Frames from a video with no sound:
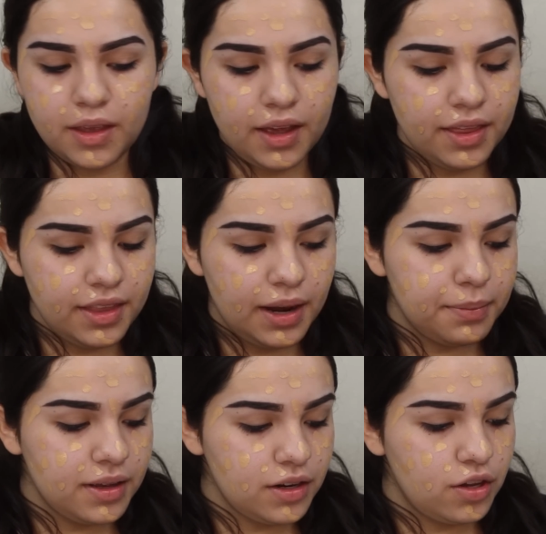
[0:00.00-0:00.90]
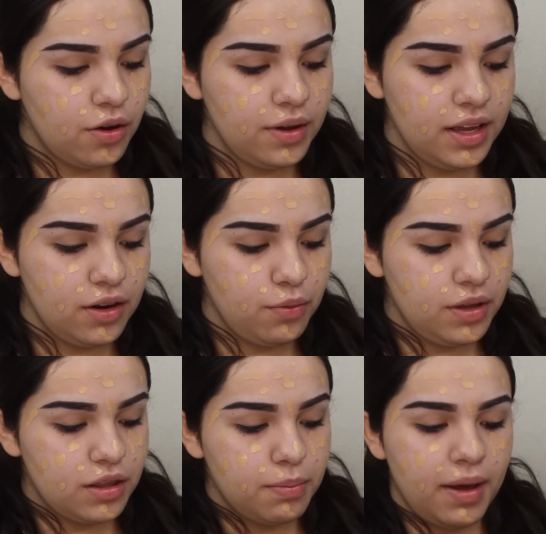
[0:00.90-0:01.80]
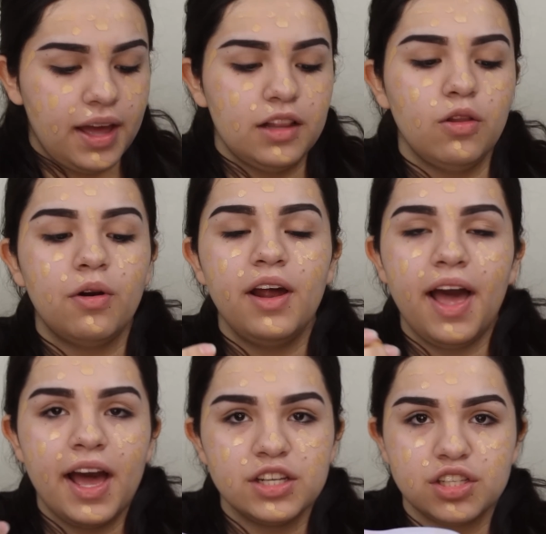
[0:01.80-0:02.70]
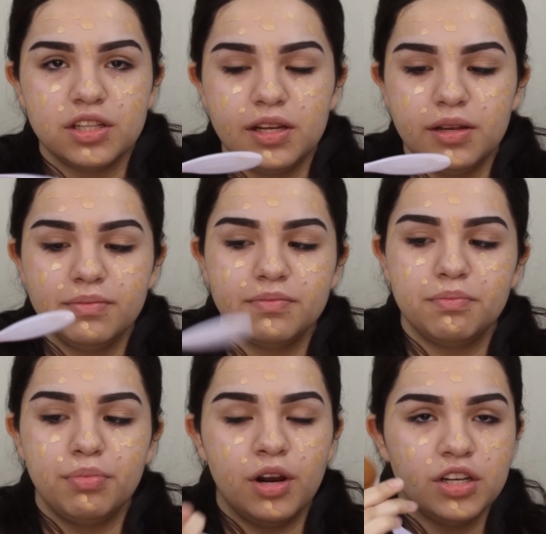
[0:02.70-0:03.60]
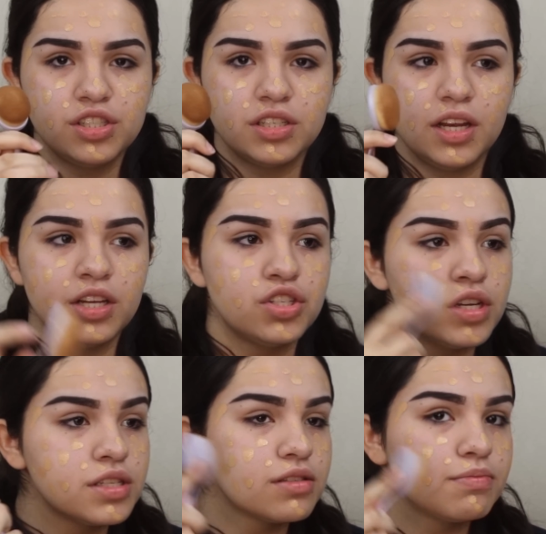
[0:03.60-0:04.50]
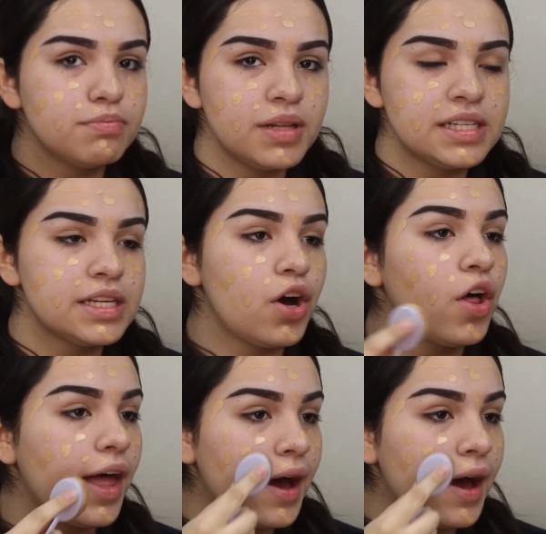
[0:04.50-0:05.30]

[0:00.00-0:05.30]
And then I'm going to go in with my Laura Ashley brush and just blend it all